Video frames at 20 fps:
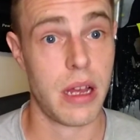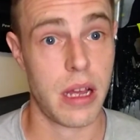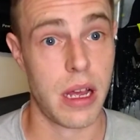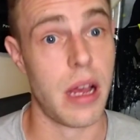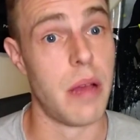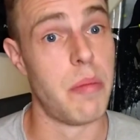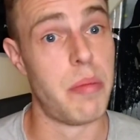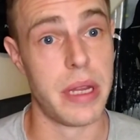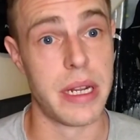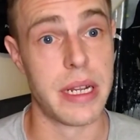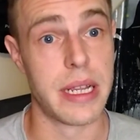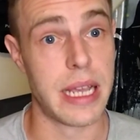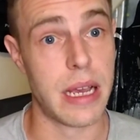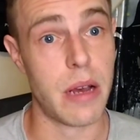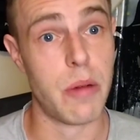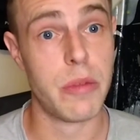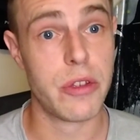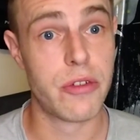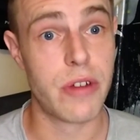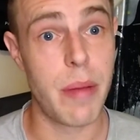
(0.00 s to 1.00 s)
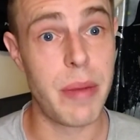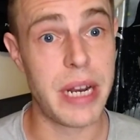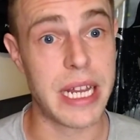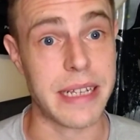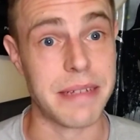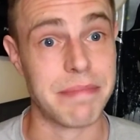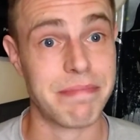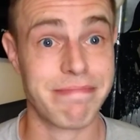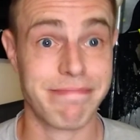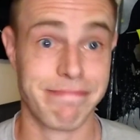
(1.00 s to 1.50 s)
I better get on with dremeling.
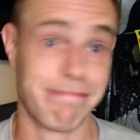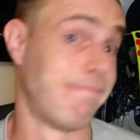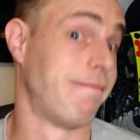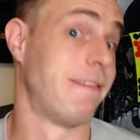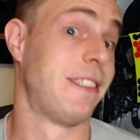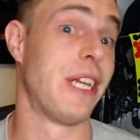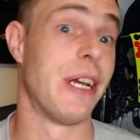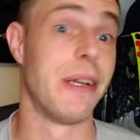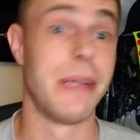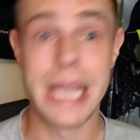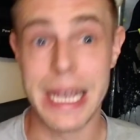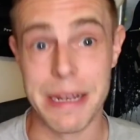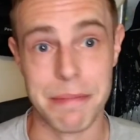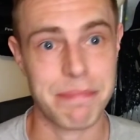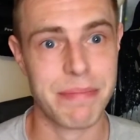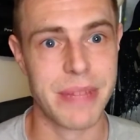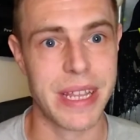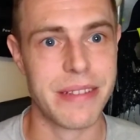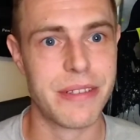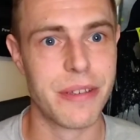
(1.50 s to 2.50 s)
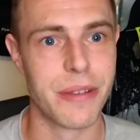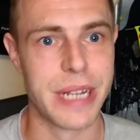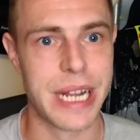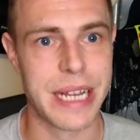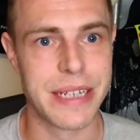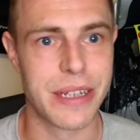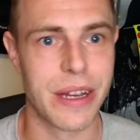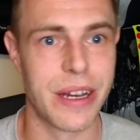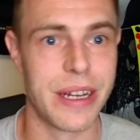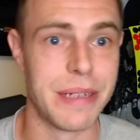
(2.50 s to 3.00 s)
So yeah, until the
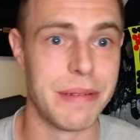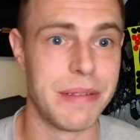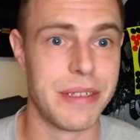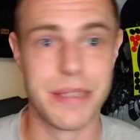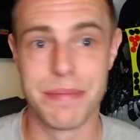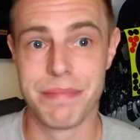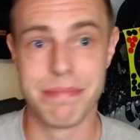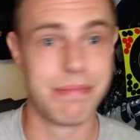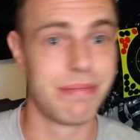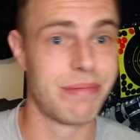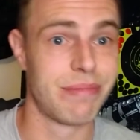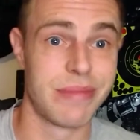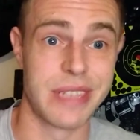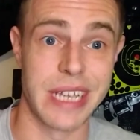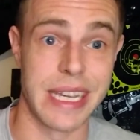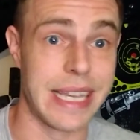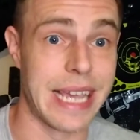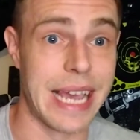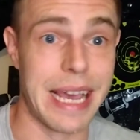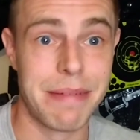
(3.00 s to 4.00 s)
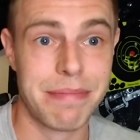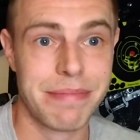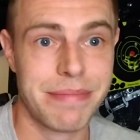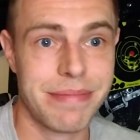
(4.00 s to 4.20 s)
next, guys, take care.